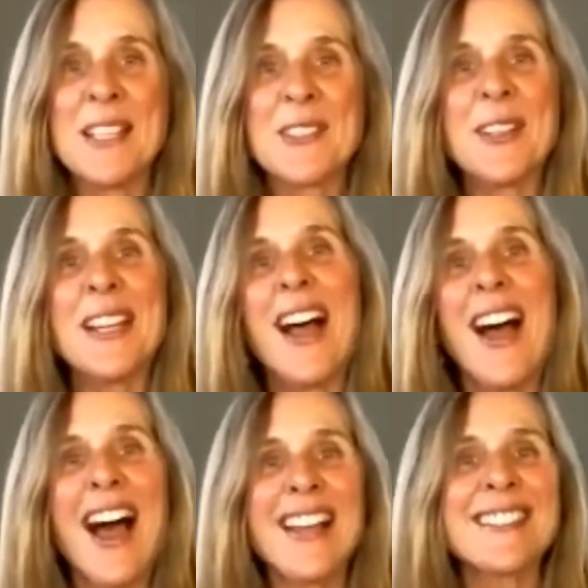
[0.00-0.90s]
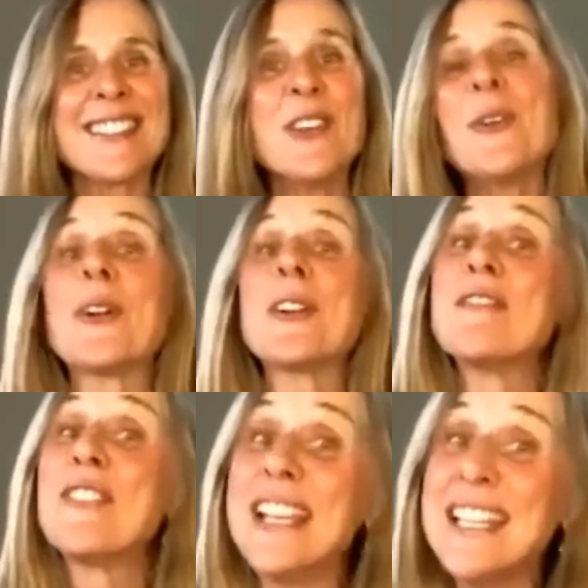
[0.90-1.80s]
So I'm going to ask you or
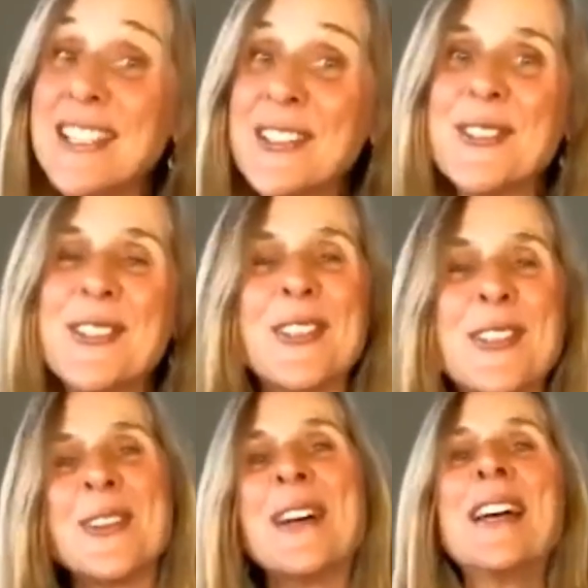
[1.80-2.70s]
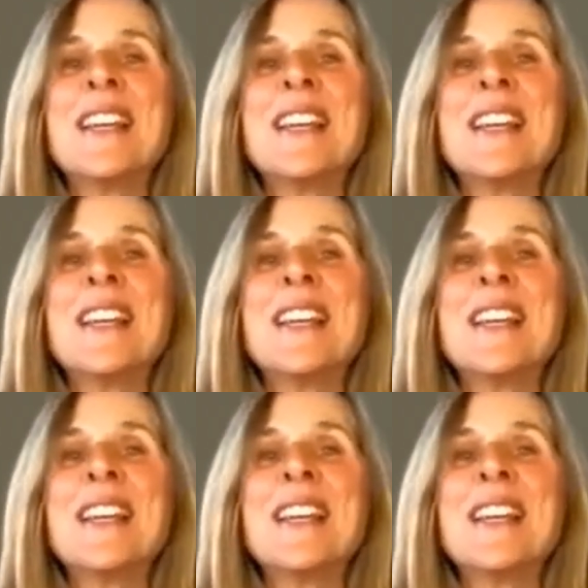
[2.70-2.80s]
invite you to